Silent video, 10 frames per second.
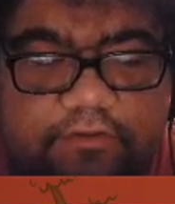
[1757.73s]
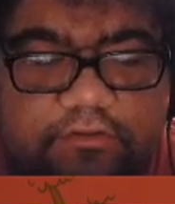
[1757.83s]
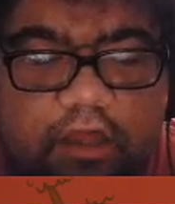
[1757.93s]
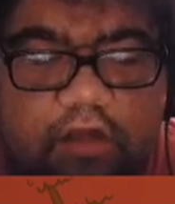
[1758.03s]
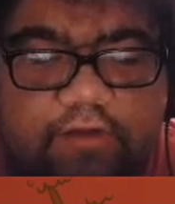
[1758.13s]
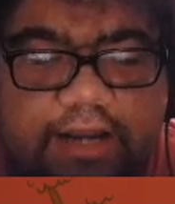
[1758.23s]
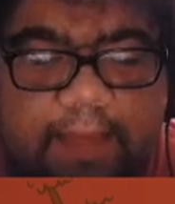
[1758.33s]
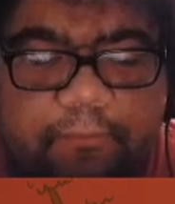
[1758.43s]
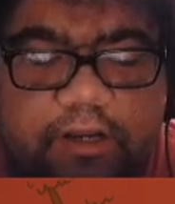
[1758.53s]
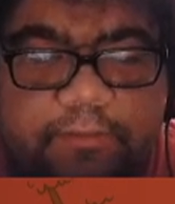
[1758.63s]
Alright,
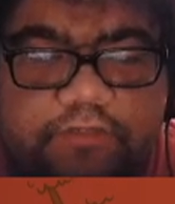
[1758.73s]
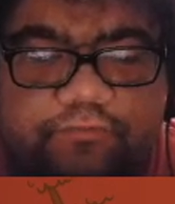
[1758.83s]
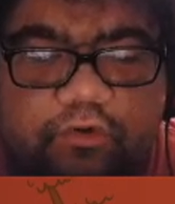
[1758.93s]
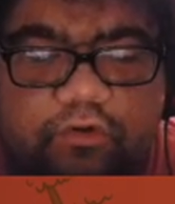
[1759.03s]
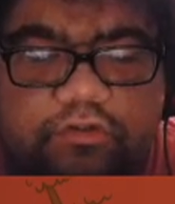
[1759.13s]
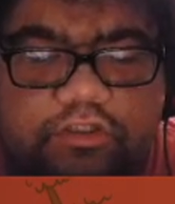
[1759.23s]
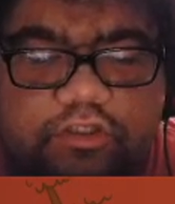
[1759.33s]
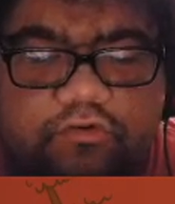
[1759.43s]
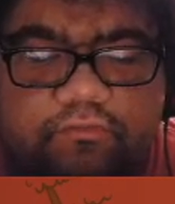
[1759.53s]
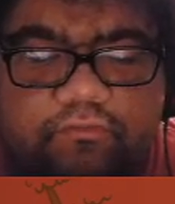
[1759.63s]
I'm pretty much full.
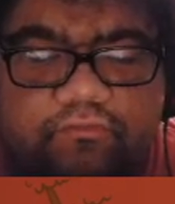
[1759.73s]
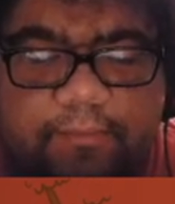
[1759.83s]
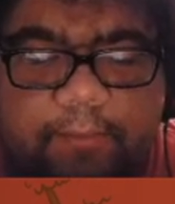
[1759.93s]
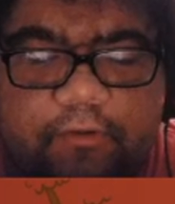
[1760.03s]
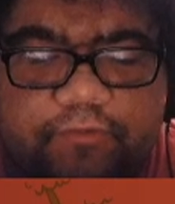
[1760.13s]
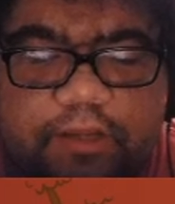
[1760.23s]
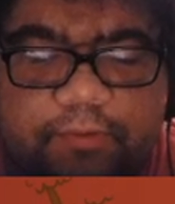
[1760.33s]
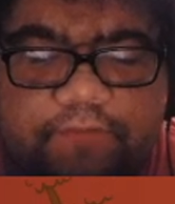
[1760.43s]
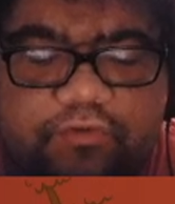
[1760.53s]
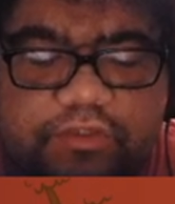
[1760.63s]
Do you remember if we could
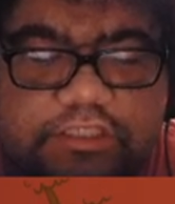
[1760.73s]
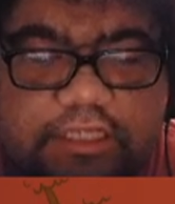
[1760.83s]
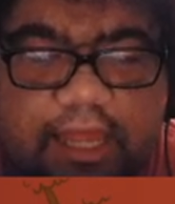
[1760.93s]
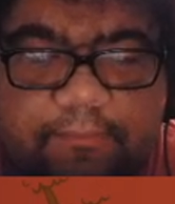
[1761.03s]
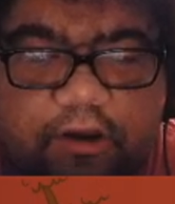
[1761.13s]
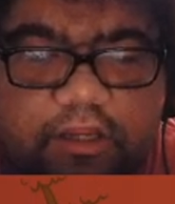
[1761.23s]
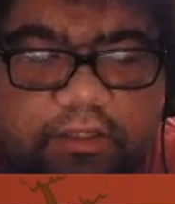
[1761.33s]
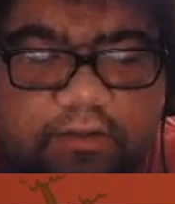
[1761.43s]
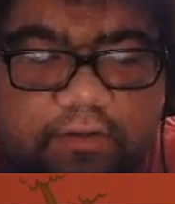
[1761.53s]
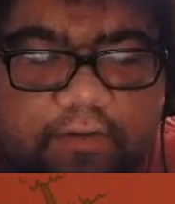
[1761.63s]
bring food into the library?
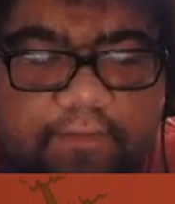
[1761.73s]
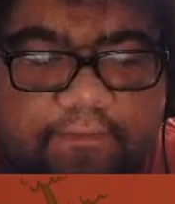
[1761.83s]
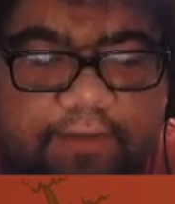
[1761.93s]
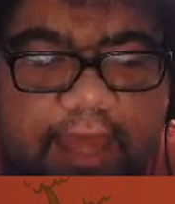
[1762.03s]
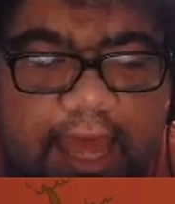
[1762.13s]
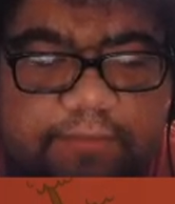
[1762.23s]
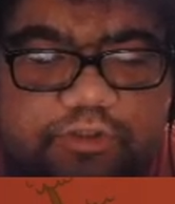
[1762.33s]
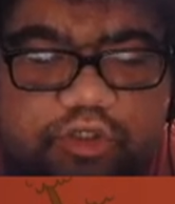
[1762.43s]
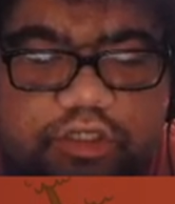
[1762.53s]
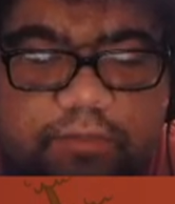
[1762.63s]
I'm
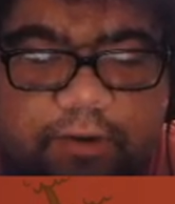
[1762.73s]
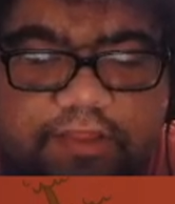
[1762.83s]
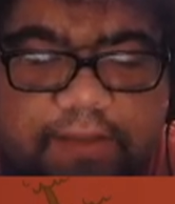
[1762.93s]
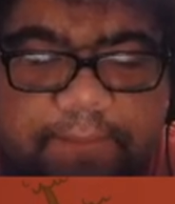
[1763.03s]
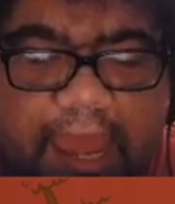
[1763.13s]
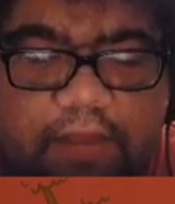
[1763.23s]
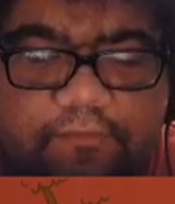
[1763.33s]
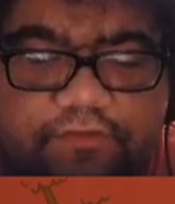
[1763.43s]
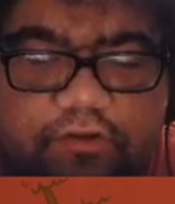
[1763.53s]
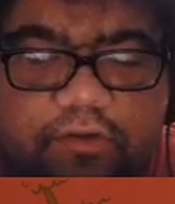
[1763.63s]
sure you can bring that bag
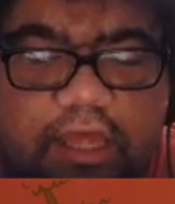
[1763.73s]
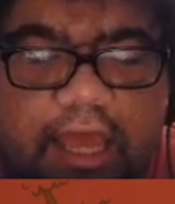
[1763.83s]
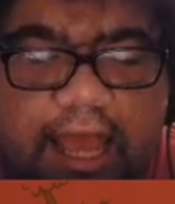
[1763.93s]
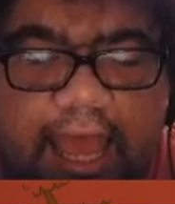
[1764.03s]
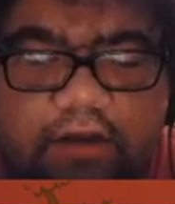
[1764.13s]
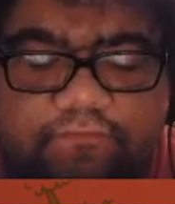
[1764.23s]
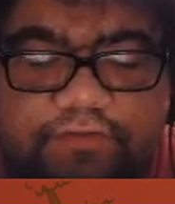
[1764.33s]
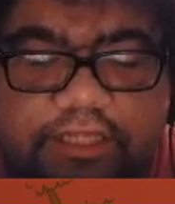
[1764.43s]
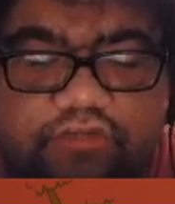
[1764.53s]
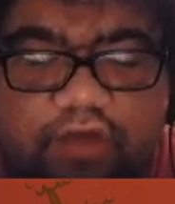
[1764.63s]
with you. I don't
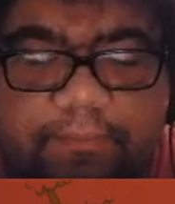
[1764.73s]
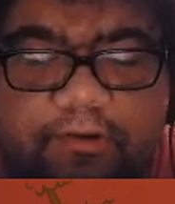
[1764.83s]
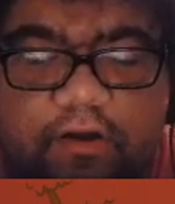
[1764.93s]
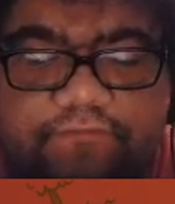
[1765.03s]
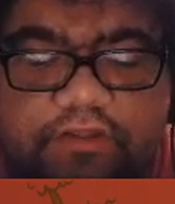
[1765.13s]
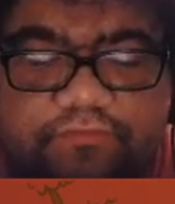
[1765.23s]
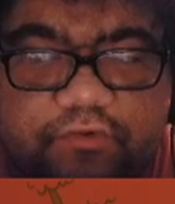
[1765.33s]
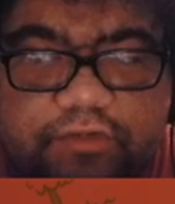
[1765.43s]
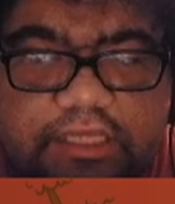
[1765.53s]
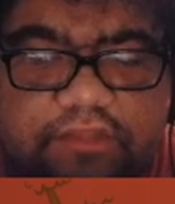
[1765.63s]
feel like dropping off this
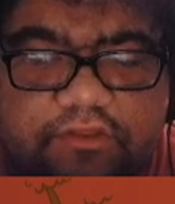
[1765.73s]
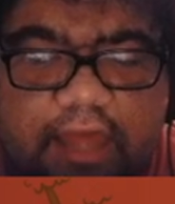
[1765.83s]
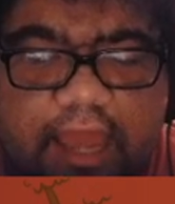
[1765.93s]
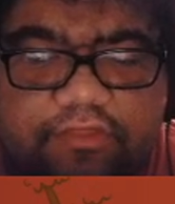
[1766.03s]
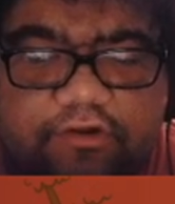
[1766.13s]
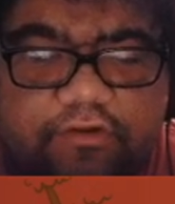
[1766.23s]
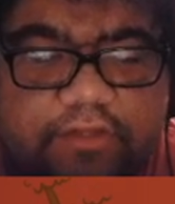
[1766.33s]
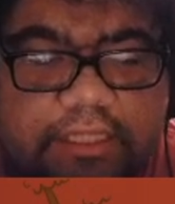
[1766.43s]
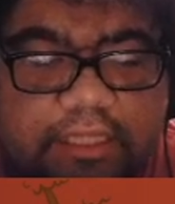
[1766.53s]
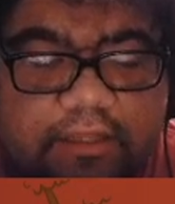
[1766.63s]
fruit either.
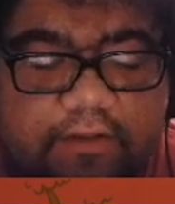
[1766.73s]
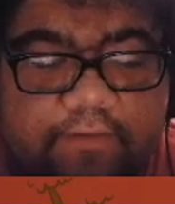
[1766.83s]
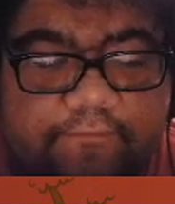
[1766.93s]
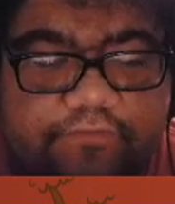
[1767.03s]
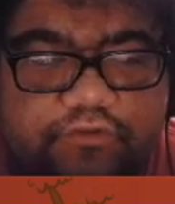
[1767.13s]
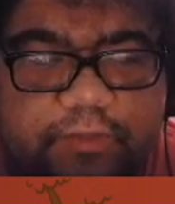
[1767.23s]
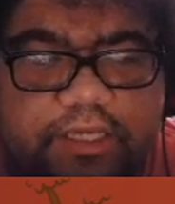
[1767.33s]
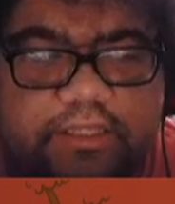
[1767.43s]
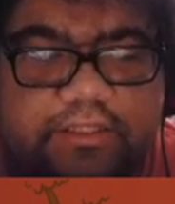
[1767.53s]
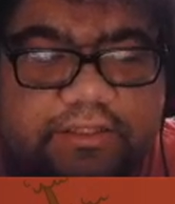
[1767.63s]

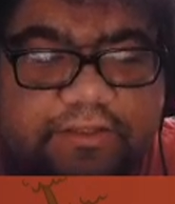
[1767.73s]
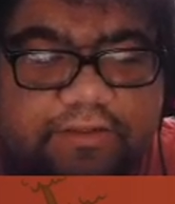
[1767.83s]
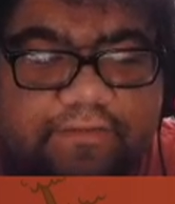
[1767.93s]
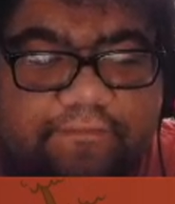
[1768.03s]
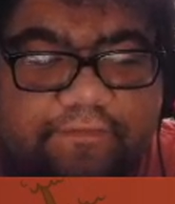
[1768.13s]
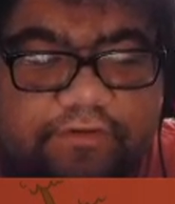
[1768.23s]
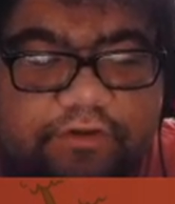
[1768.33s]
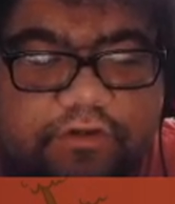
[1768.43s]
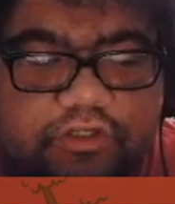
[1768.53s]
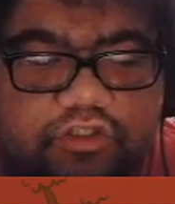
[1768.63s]
Sweet.
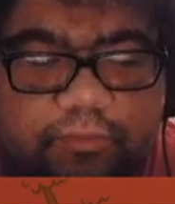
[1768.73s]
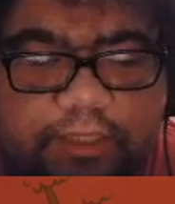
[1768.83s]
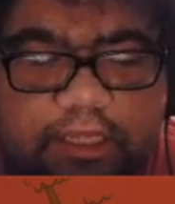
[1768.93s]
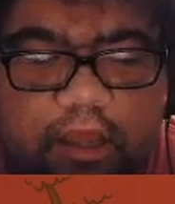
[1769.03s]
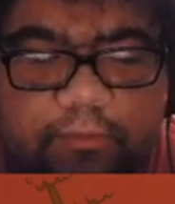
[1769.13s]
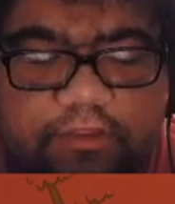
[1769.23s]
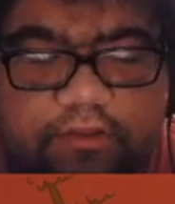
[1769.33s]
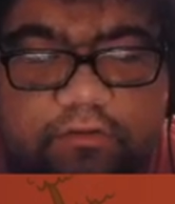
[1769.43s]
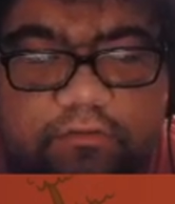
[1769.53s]
Should we get going then?